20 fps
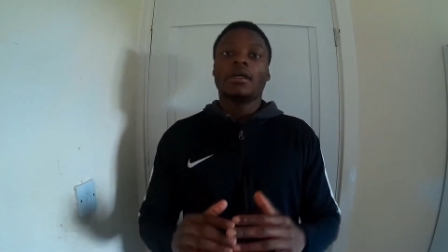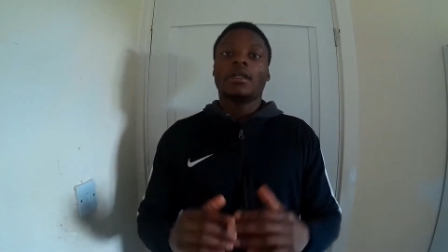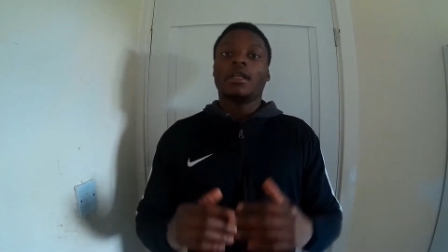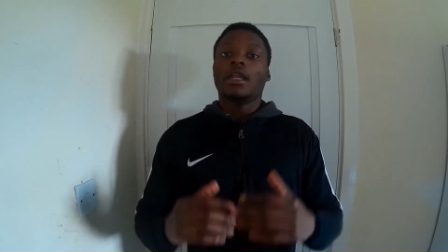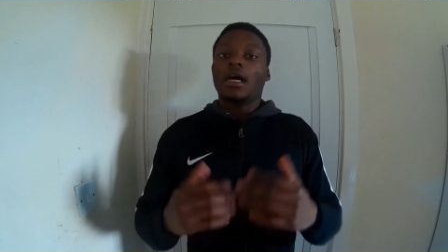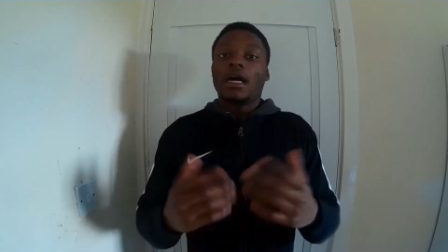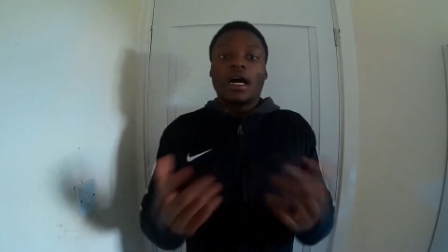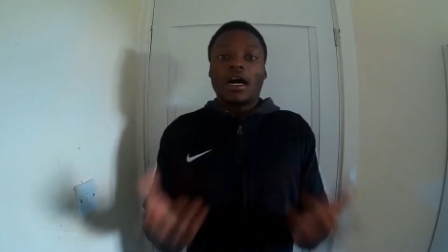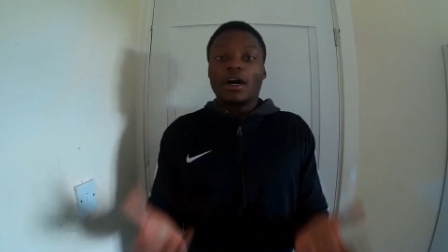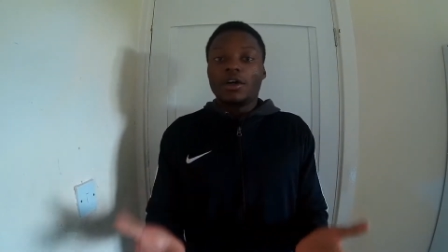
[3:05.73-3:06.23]

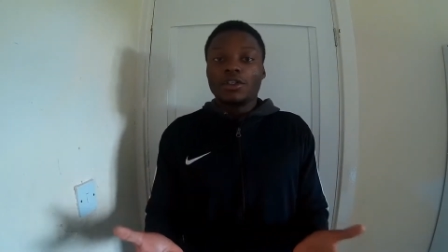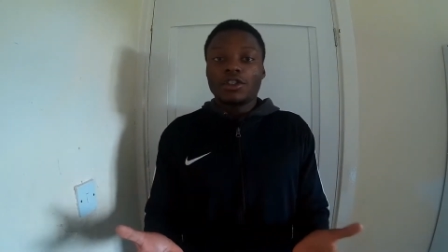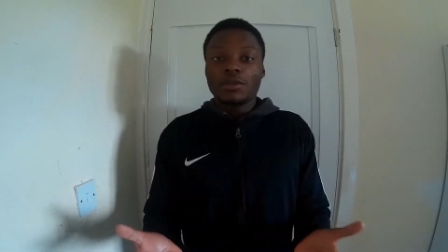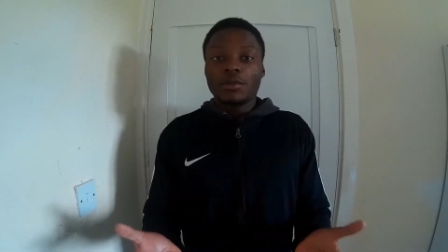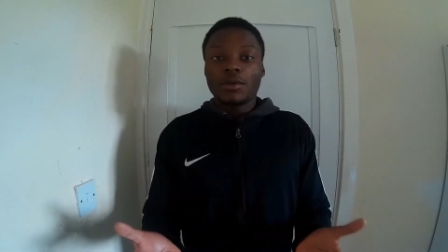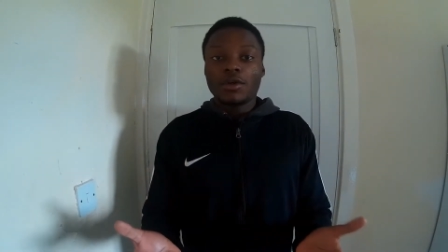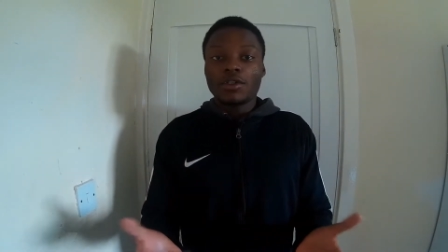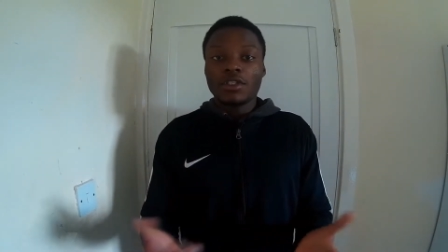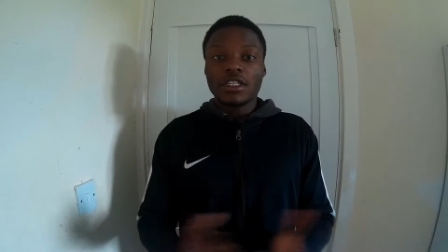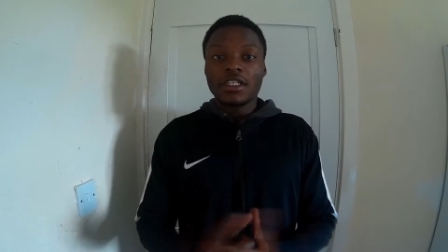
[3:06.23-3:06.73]
like how you're
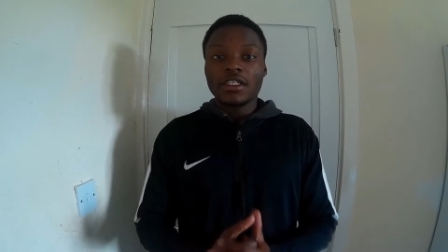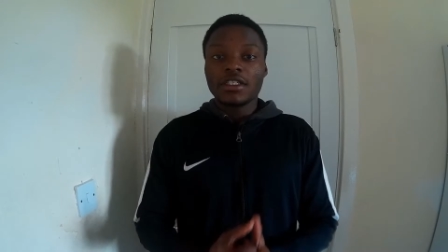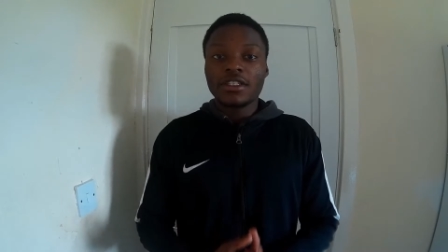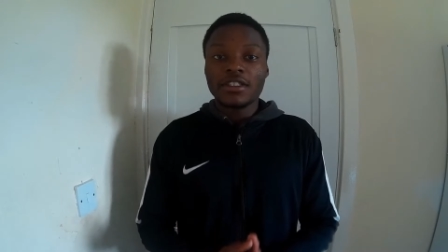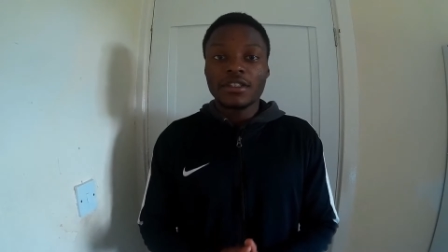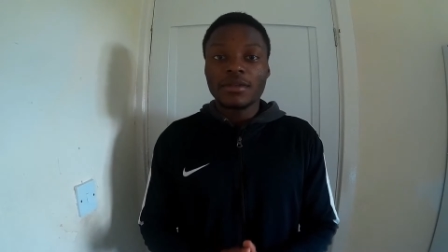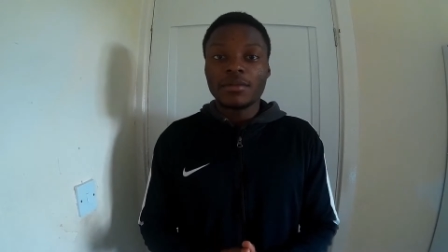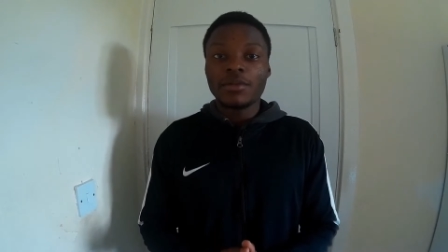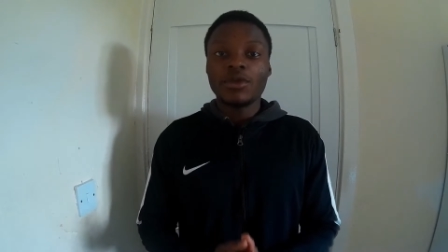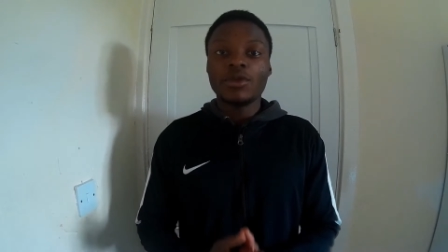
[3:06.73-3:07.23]
supposed to
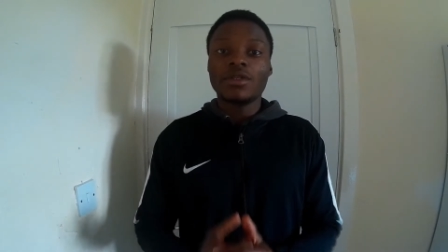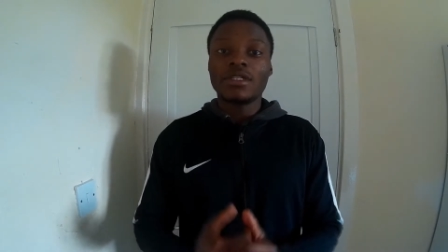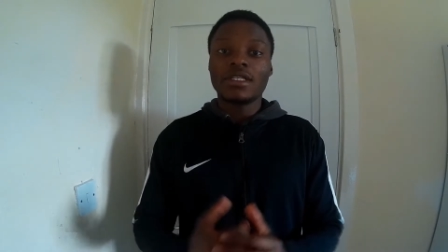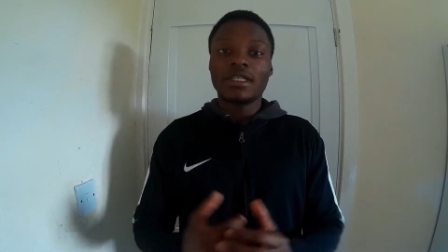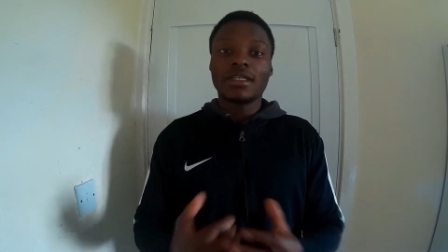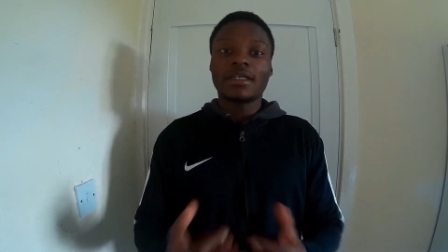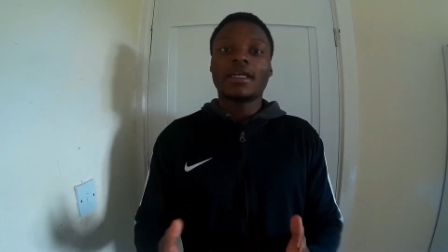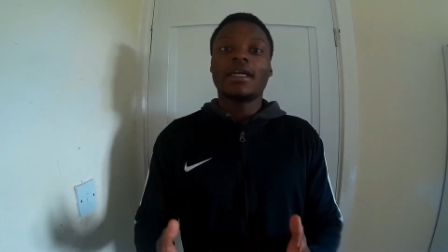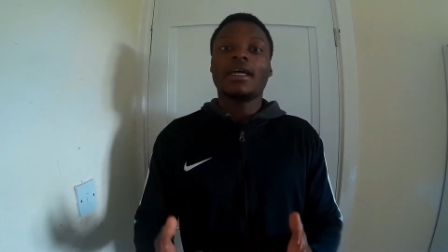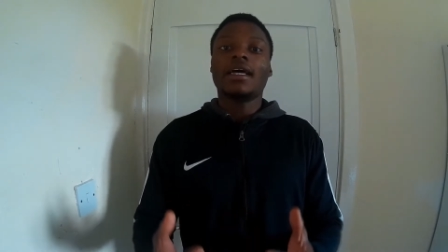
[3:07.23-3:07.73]
listen to
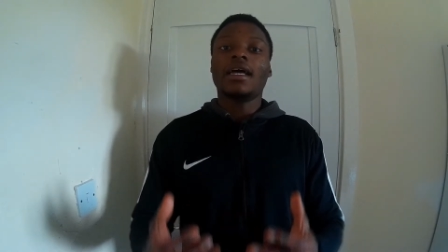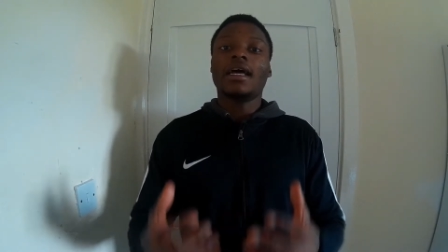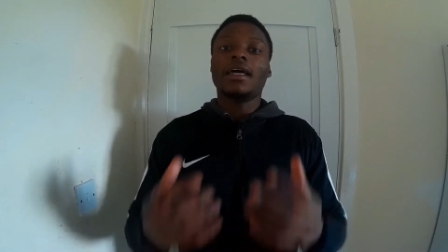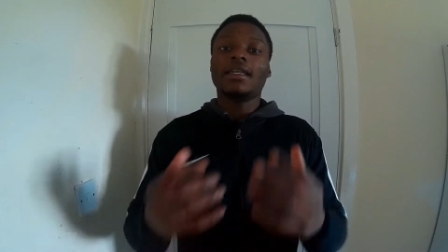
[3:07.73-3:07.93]
music